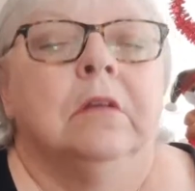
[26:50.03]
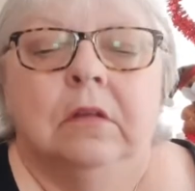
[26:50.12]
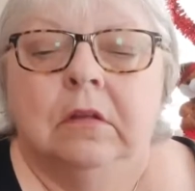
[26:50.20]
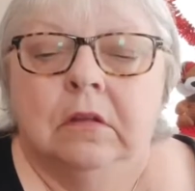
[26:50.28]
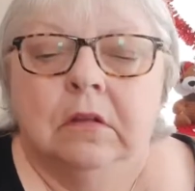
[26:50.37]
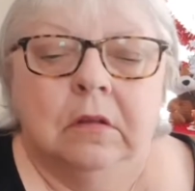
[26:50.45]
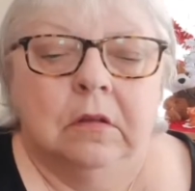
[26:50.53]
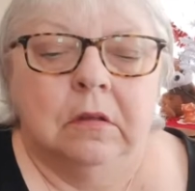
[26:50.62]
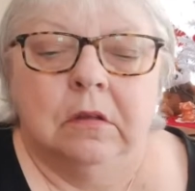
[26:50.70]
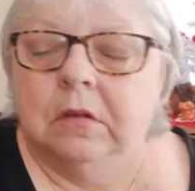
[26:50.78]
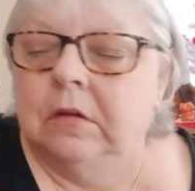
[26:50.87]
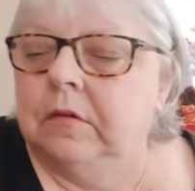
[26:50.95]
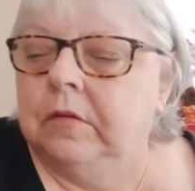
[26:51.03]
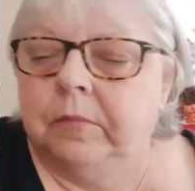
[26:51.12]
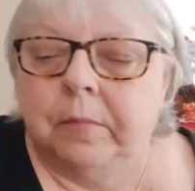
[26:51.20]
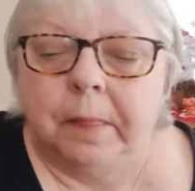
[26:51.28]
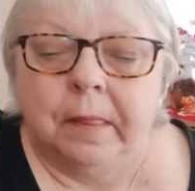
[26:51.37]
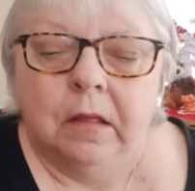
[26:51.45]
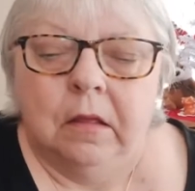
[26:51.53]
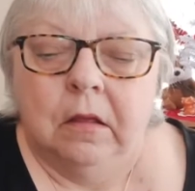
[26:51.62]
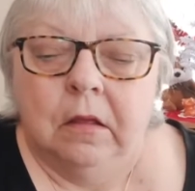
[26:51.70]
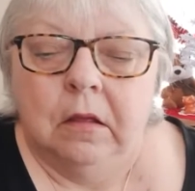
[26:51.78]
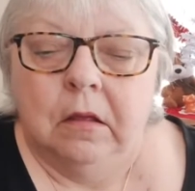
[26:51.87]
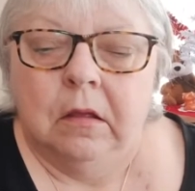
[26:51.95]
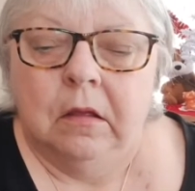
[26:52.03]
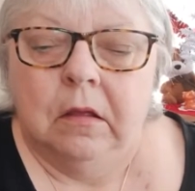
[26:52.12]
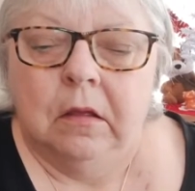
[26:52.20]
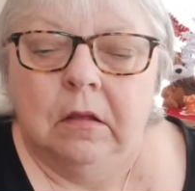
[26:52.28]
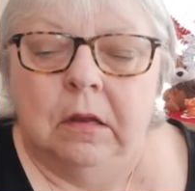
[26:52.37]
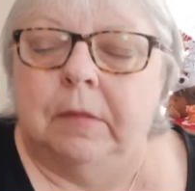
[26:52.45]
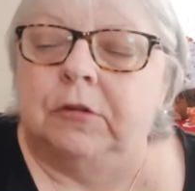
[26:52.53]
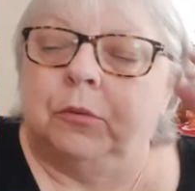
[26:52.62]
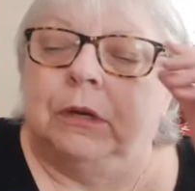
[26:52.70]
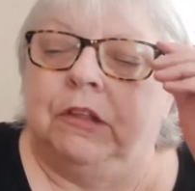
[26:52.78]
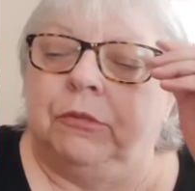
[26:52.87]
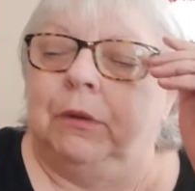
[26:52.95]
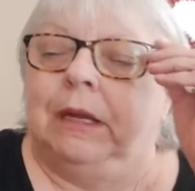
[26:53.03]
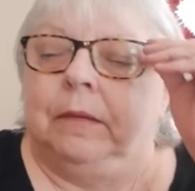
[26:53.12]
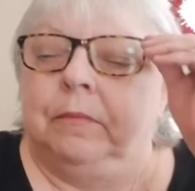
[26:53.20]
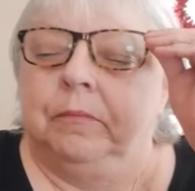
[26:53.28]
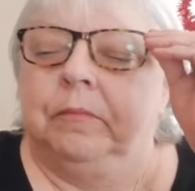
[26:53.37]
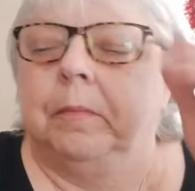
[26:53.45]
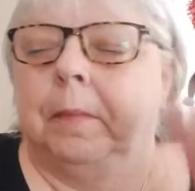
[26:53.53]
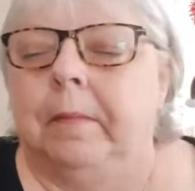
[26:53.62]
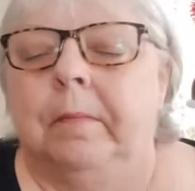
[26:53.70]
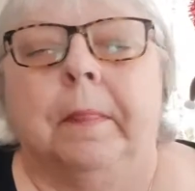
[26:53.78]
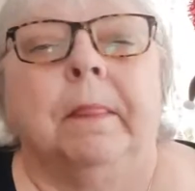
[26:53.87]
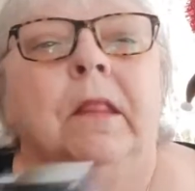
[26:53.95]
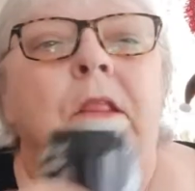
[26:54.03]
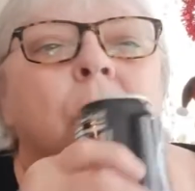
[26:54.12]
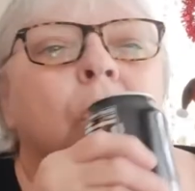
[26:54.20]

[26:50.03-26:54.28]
So what was the number on that? Number 23. Number